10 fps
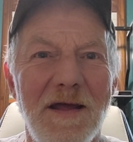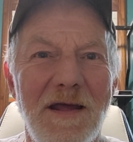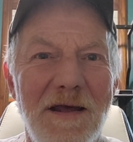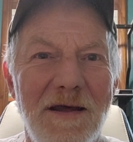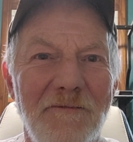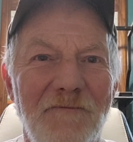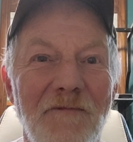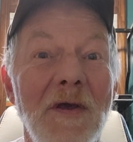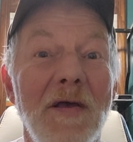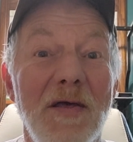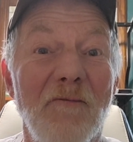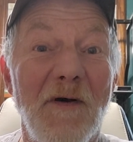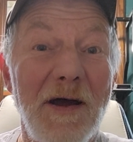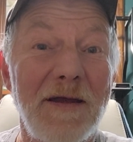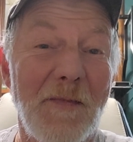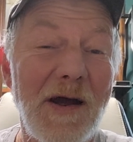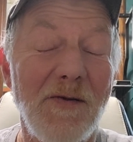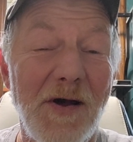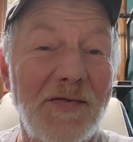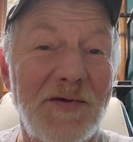if you find you might
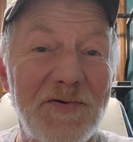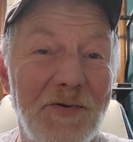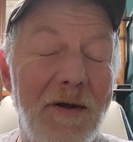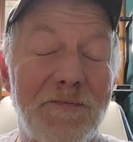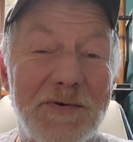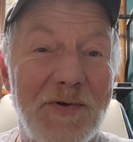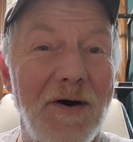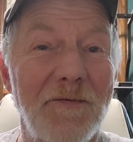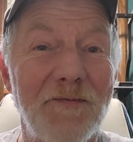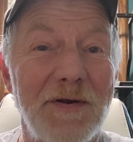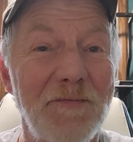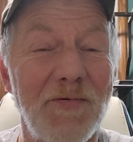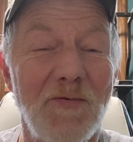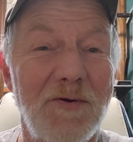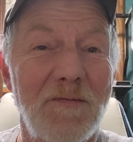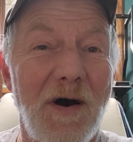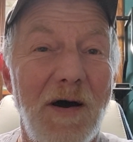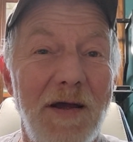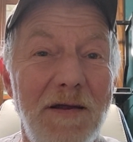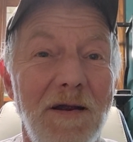like this type of stuff, and if you wouldn't
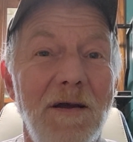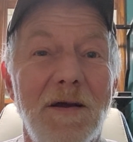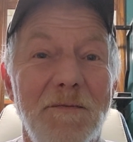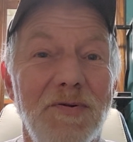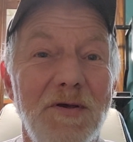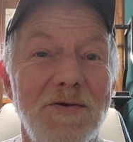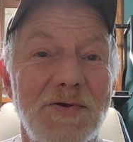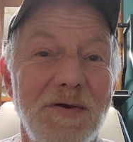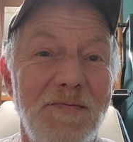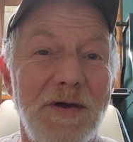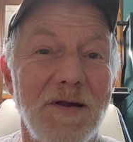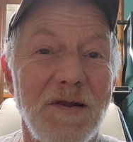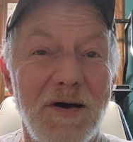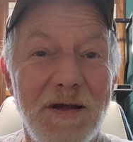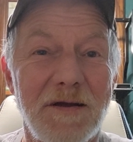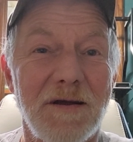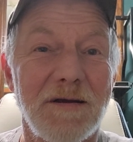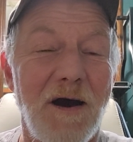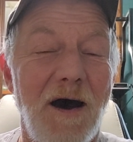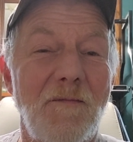mind, please give me a like,
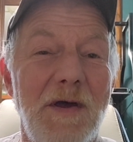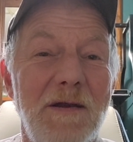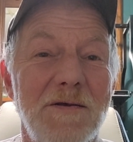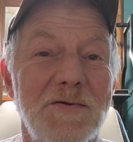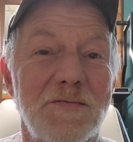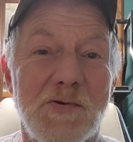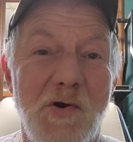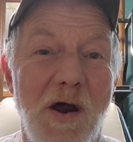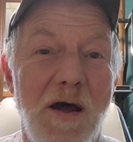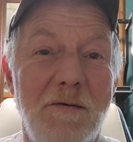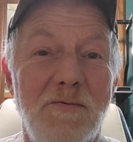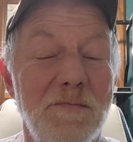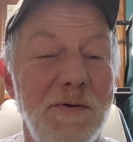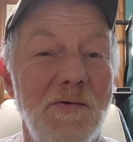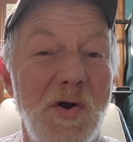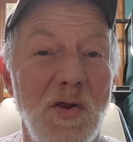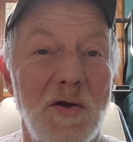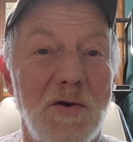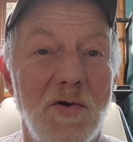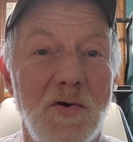comment, subscribe. Would be
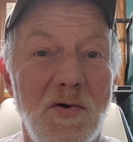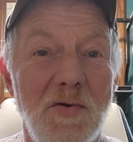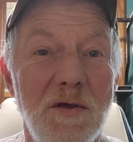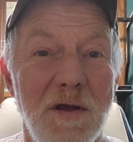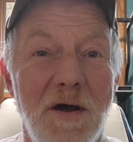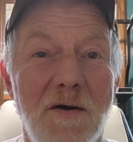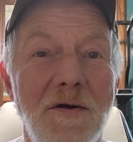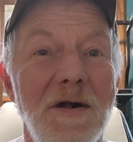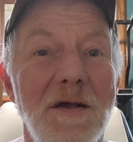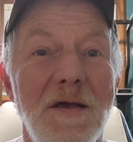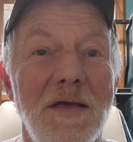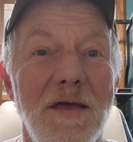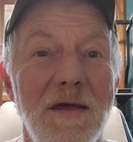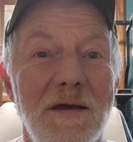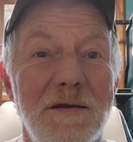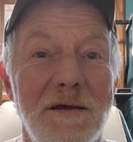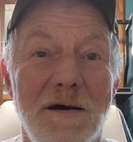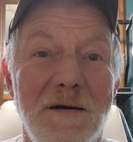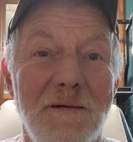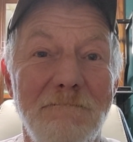really cool, and
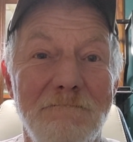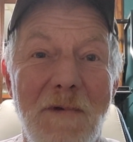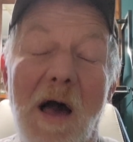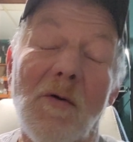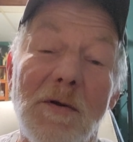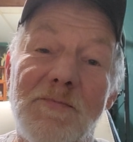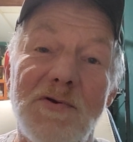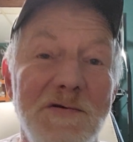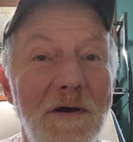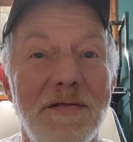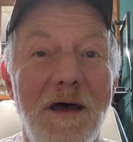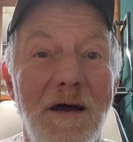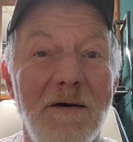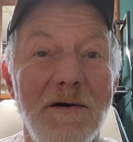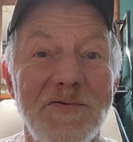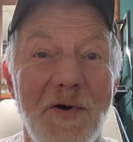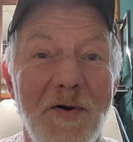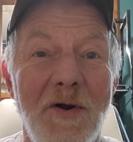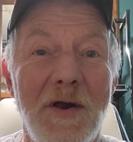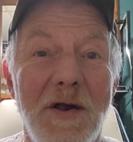I would appreciate that
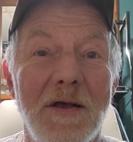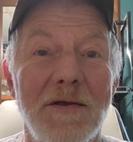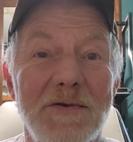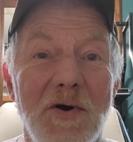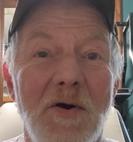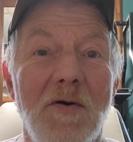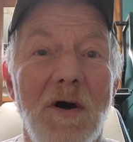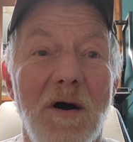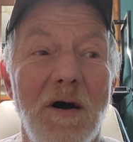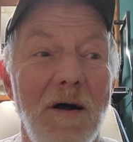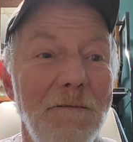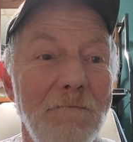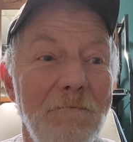also. So, I-